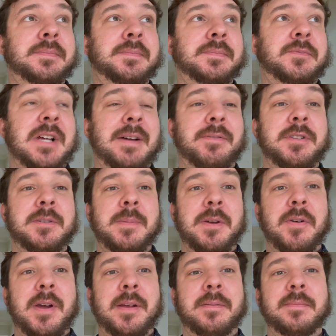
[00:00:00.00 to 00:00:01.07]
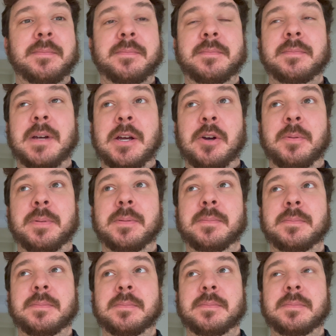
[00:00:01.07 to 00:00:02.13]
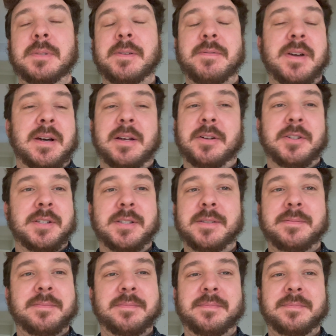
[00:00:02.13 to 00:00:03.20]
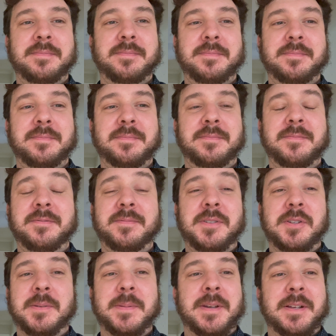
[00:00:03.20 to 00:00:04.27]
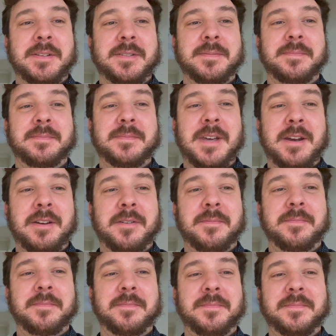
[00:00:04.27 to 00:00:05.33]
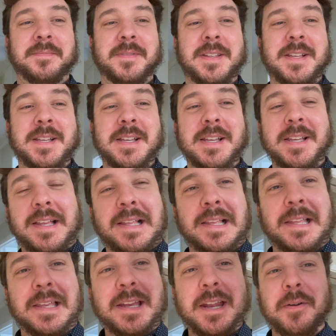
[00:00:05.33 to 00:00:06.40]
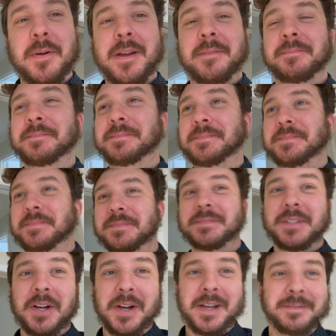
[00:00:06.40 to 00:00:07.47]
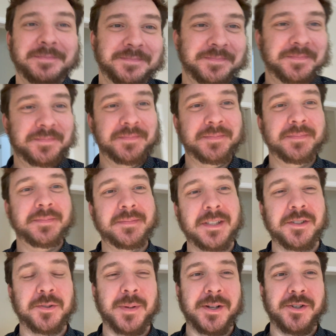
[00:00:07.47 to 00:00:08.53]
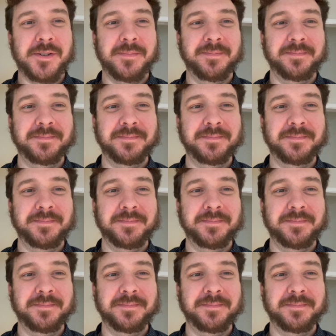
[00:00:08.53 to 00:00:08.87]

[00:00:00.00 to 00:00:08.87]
traveling's gonna be great. I hope. If not, I'll just do something else. I don't know. Anyway, all right. Thanks for watching.